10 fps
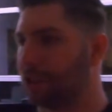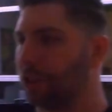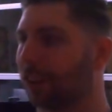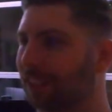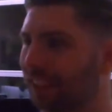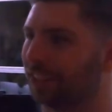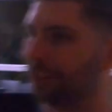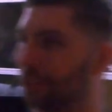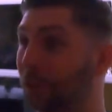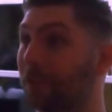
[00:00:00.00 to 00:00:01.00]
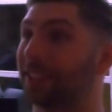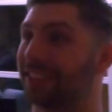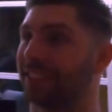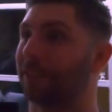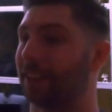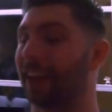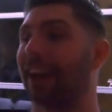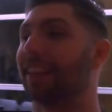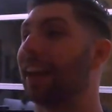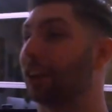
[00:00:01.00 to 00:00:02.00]
struggling to choose if you
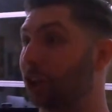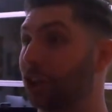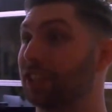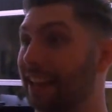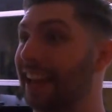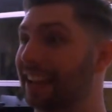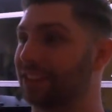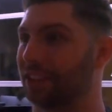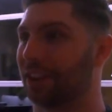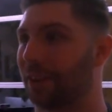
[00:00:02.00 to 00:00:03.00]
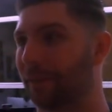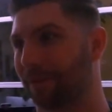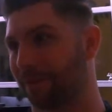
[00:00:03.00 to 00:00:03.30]
get a lot of good takes, you know?